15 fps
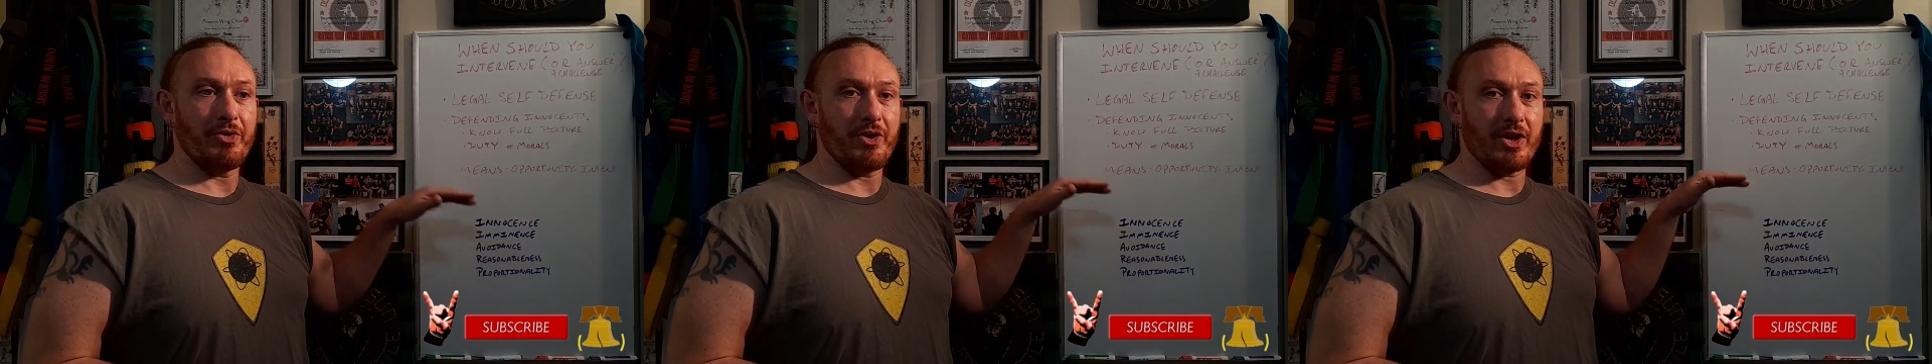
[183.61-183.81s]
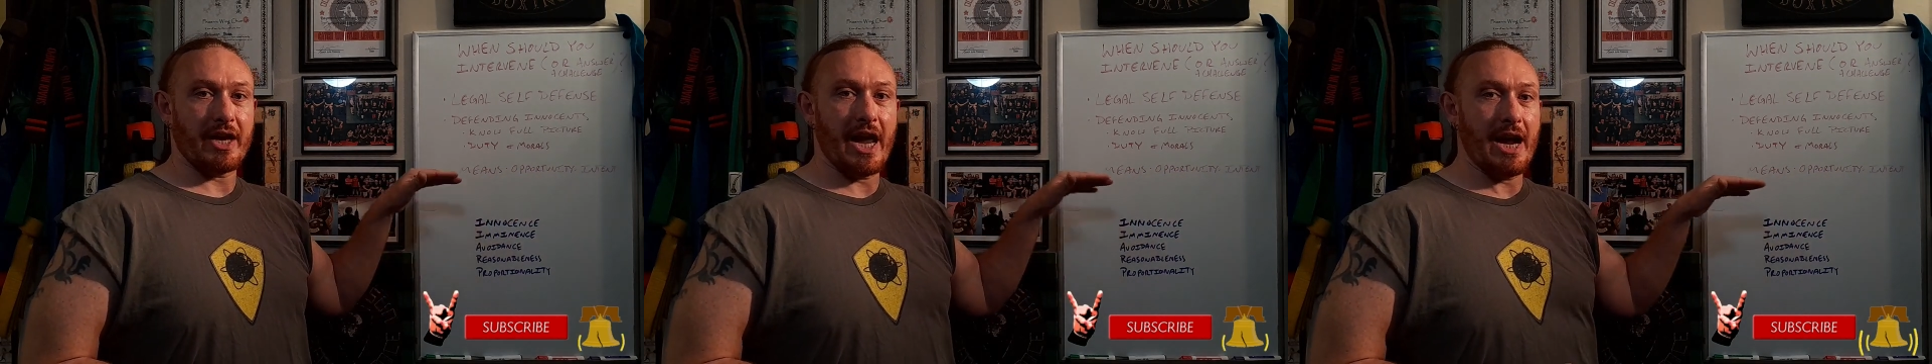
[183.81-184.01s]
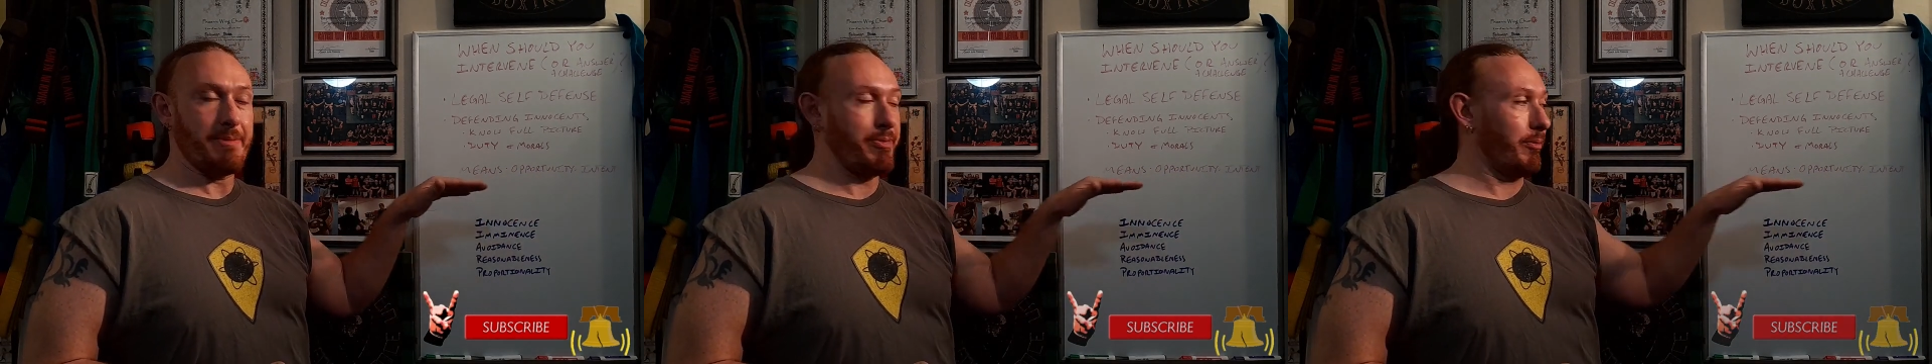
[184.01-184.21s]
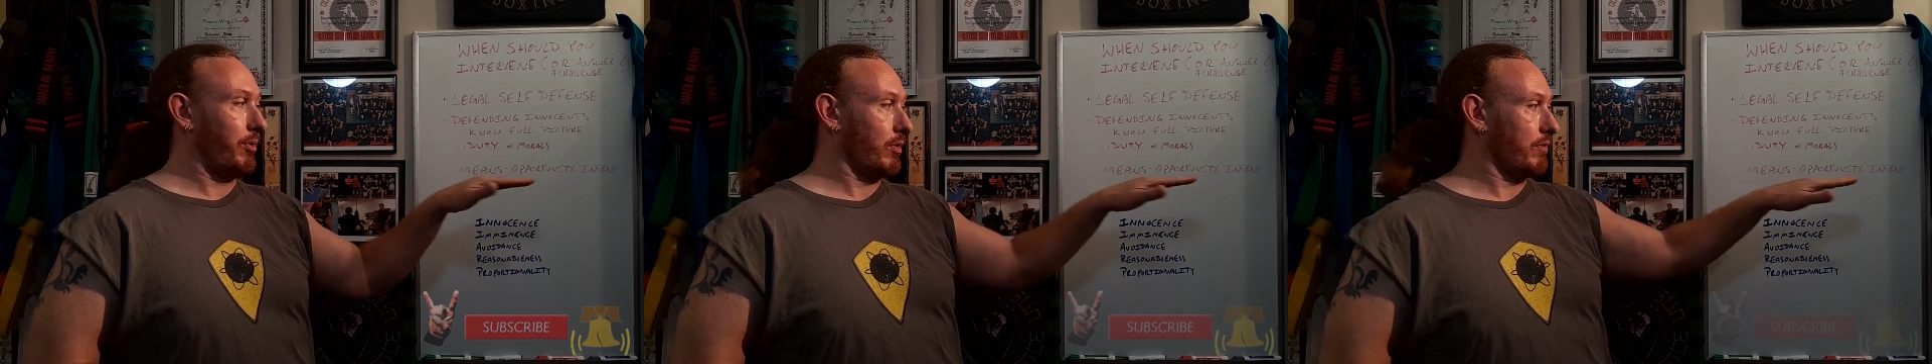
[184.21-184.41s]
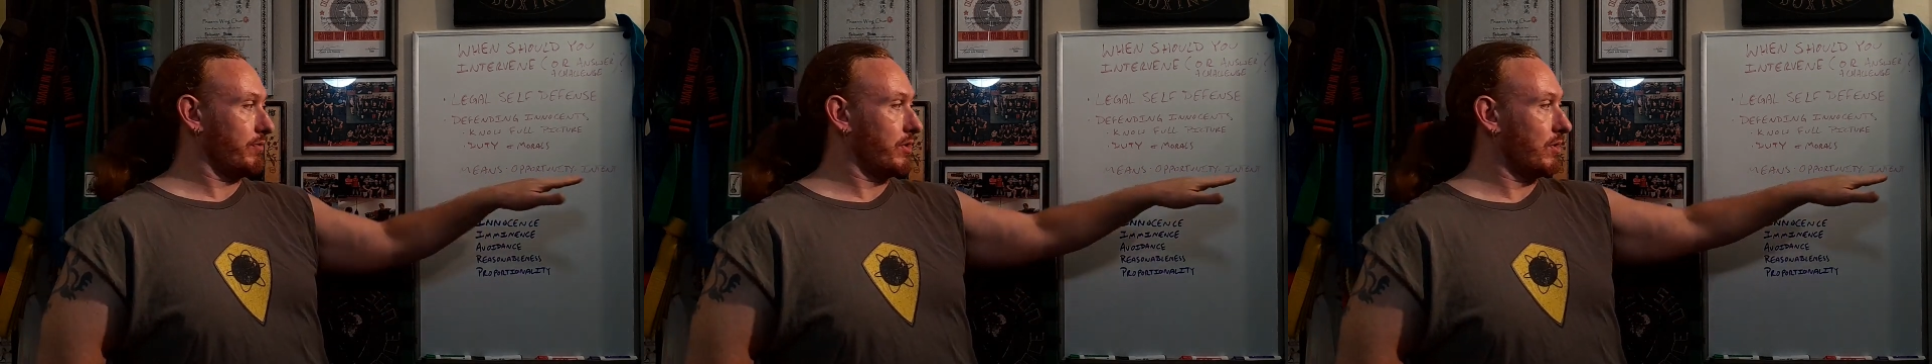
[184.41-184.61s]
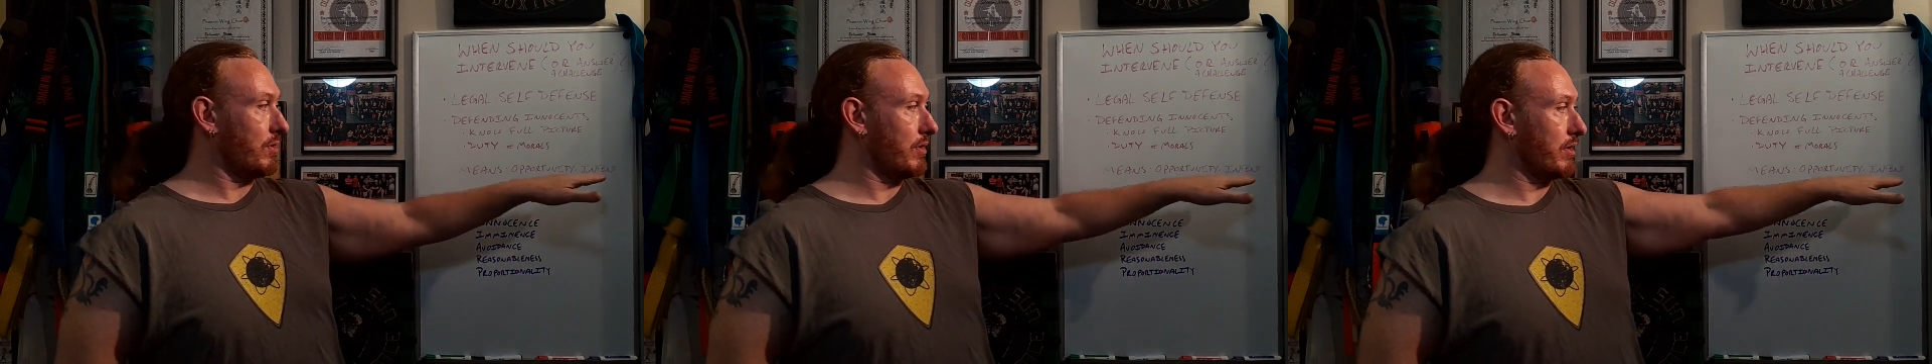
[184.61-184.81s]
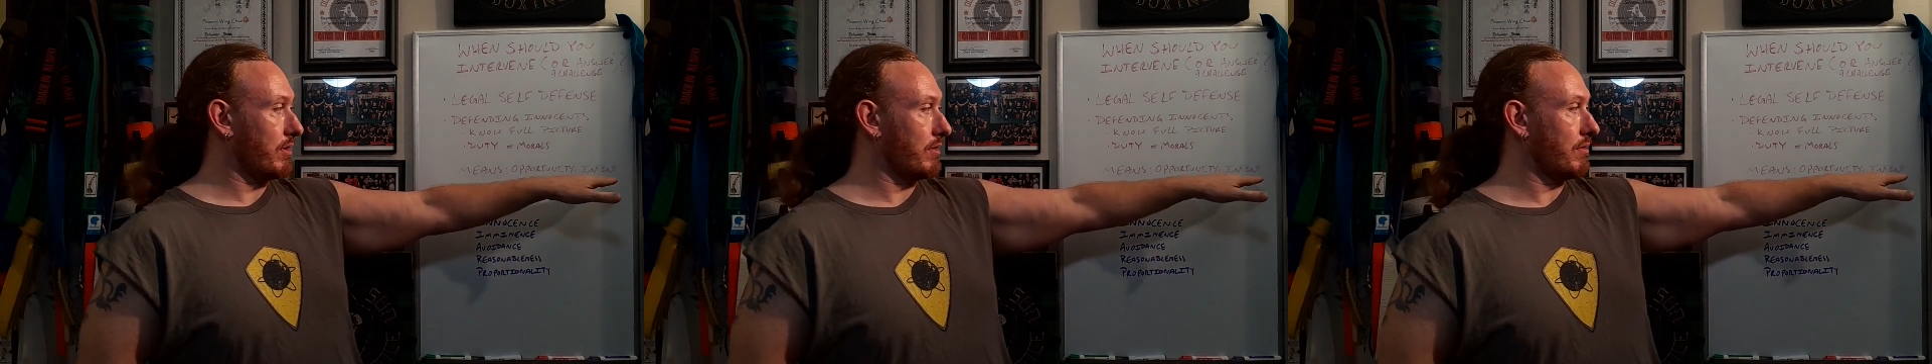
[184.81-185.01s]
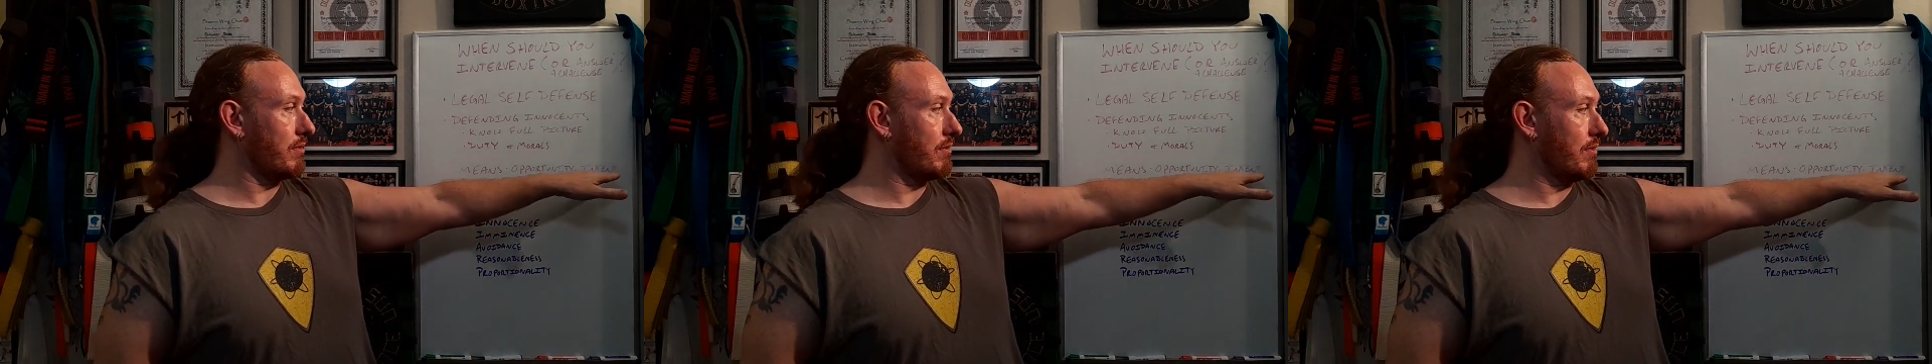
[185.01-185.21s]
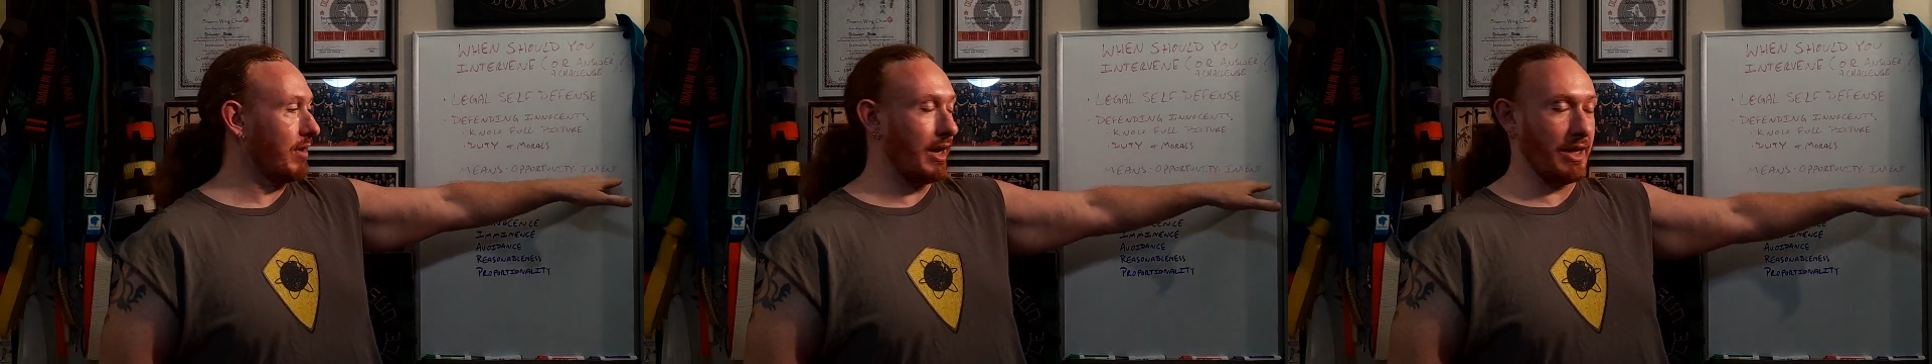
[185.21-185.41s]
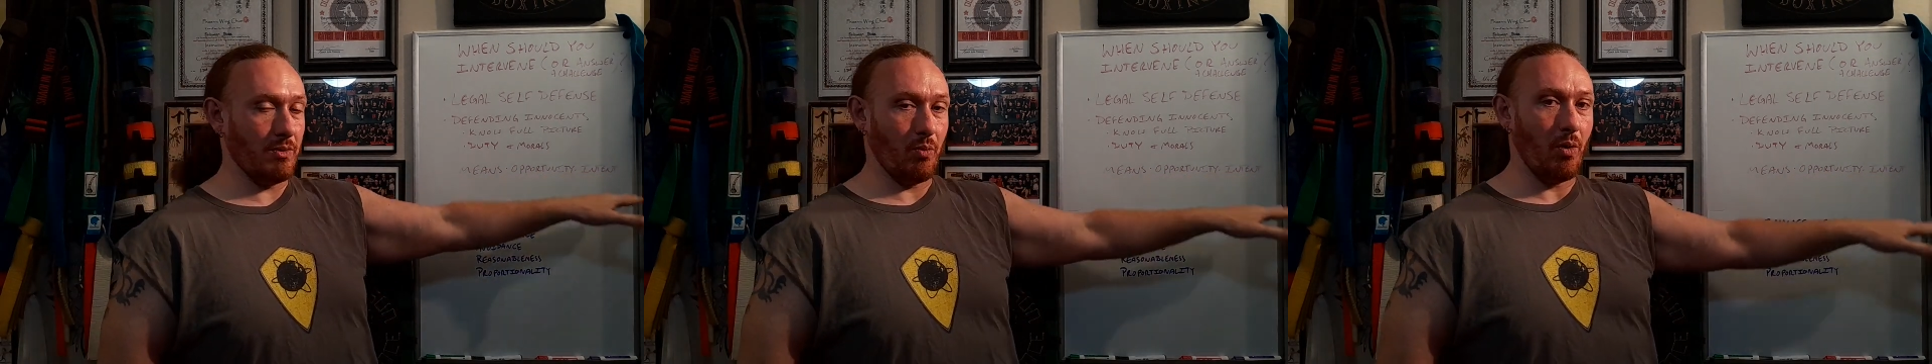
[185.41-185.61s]
they're capable of doing
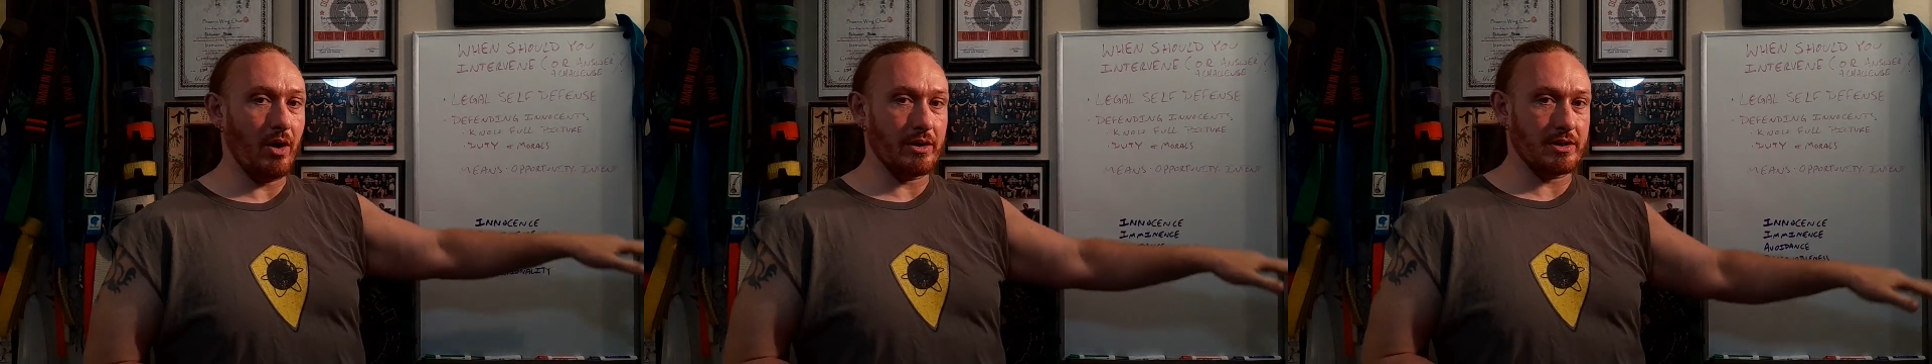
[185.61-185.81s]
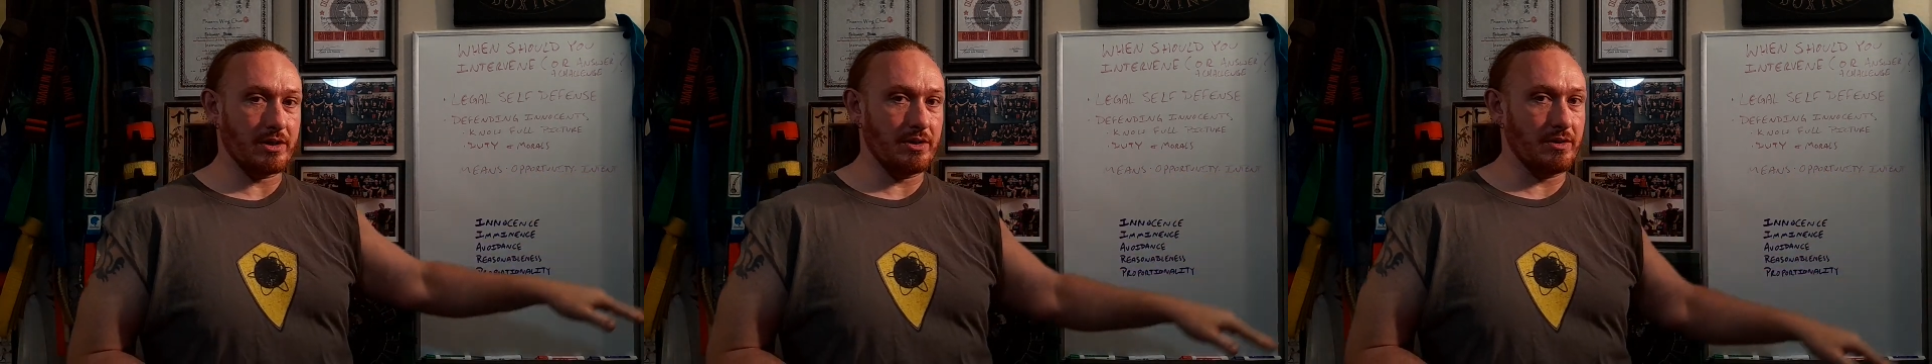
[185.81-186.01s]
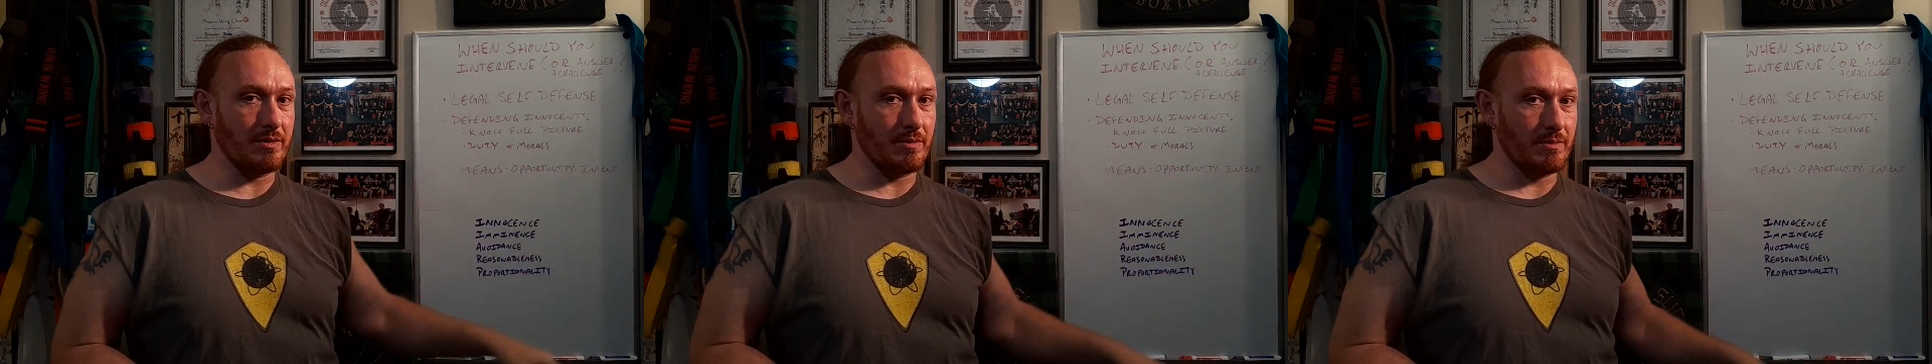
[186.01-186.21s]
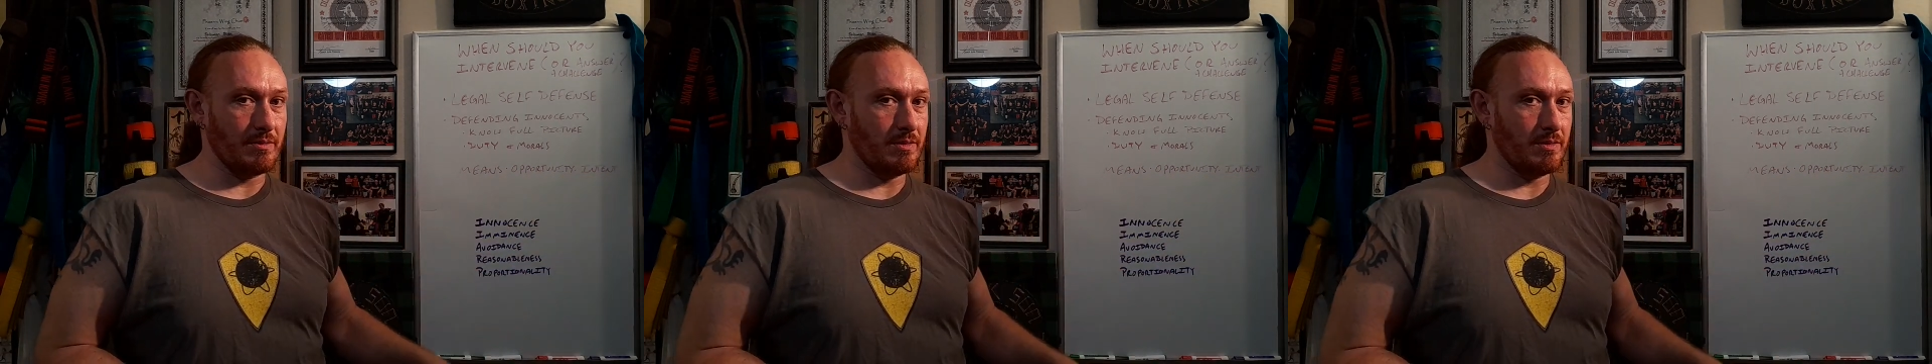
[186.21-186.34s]
and want to do.